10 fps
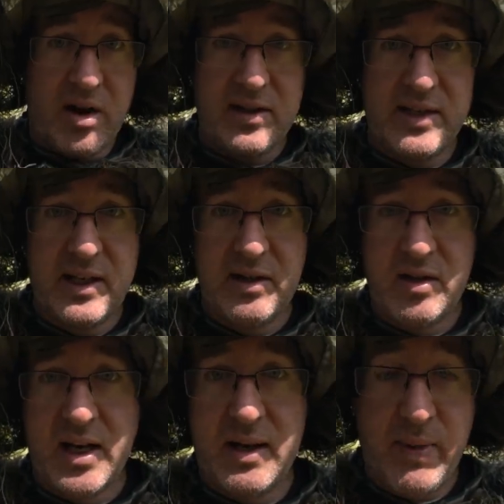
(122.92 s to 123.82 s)
honestly didn't
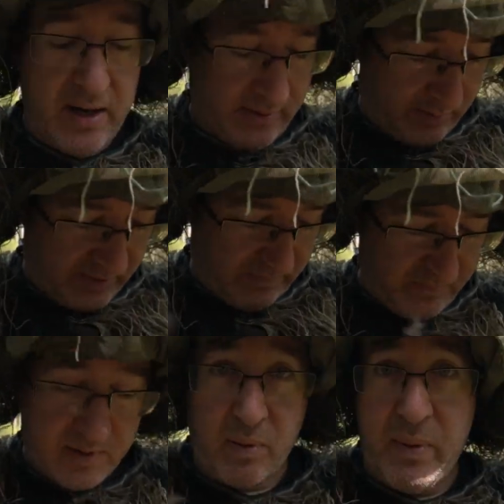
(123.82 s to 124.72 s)
look any better.
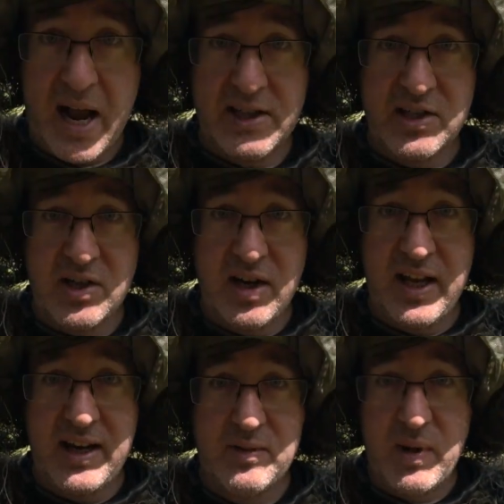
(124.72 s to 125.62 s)
There were patches
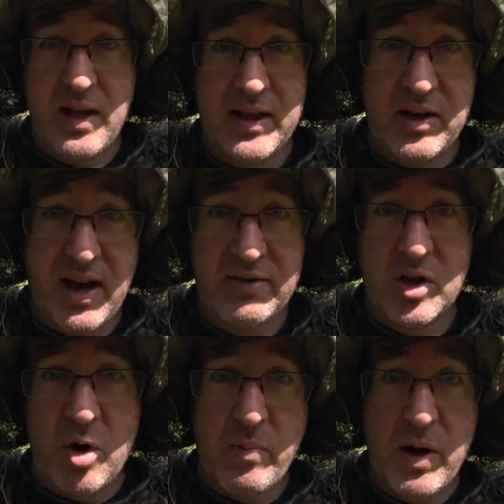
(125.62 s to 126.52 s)
on it as well that you'd have
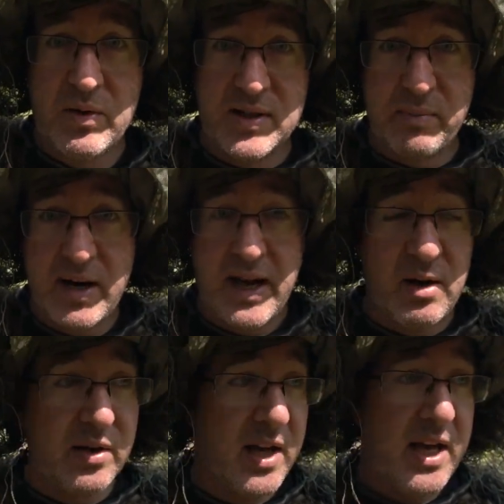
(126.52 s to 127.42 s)
to comb out and spread
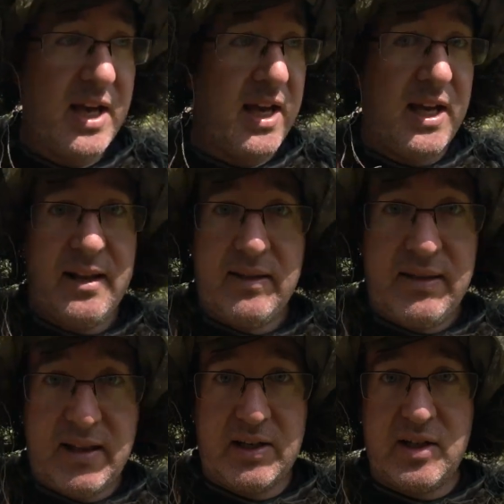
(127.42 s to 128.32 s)
out.
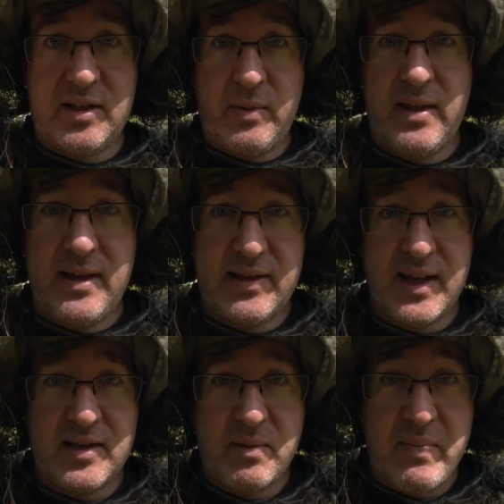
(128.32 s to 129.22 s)
That's just the way these
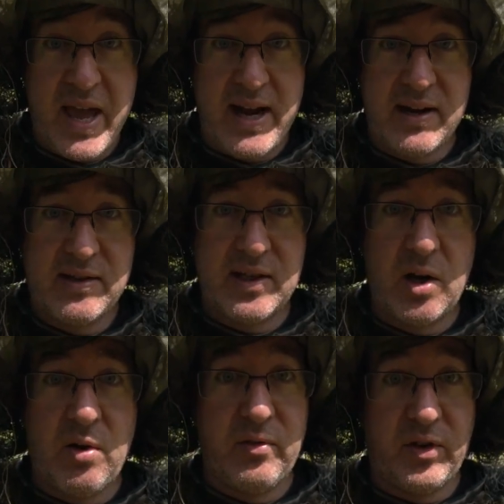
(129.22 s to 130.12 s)
things are made.
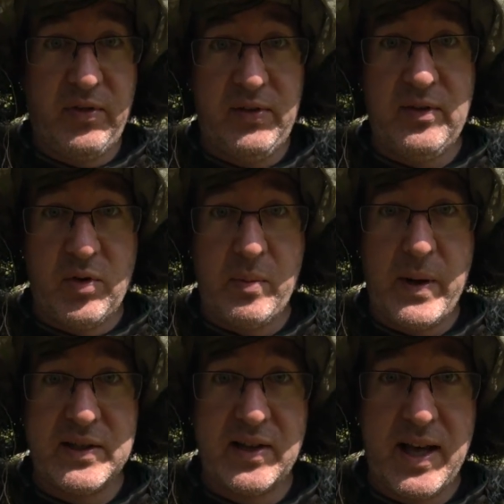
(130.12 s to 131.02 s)
So for 54
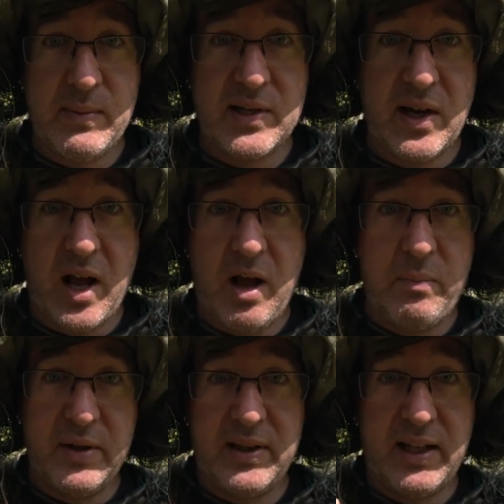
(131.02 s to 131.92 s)
bucks on Amazon,
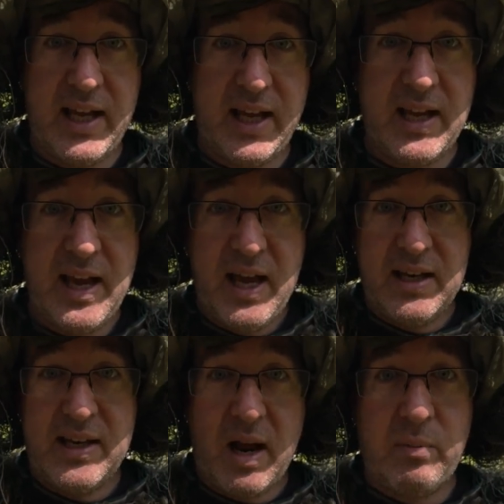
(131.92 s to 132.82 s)
I'll put the link
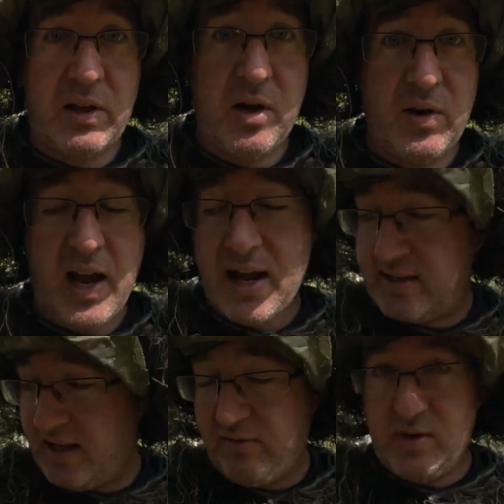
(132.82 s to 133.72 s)
down below,
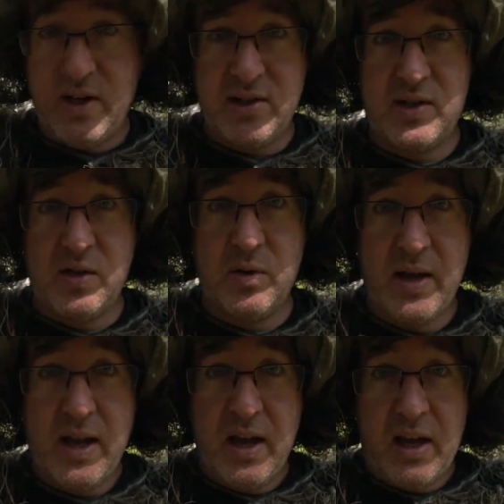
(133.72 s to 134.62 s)
guys. If you're into
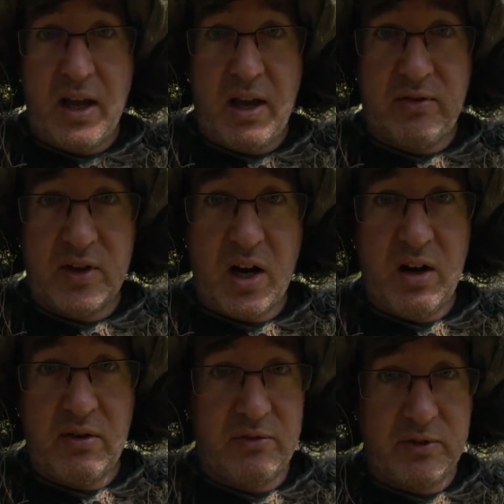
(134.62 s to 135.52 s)

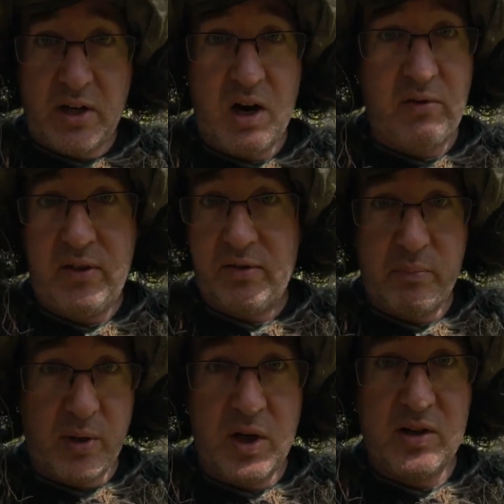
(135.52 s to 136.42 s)
photography for
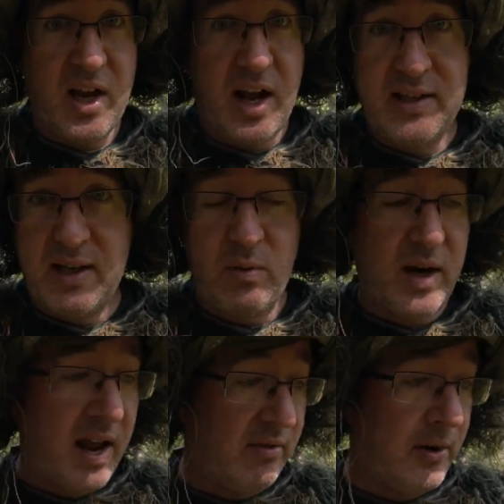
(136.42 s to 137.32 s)
birds, hunting,
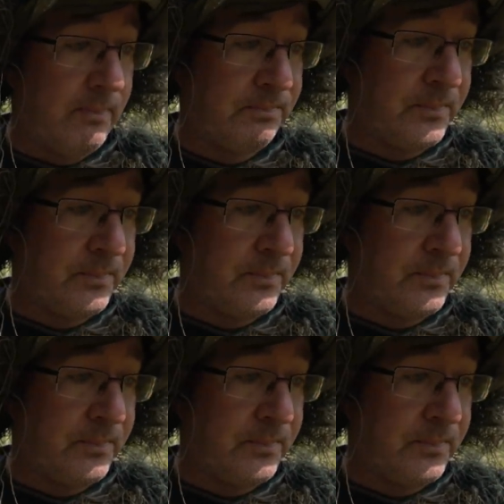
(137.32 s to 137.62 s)
whatever,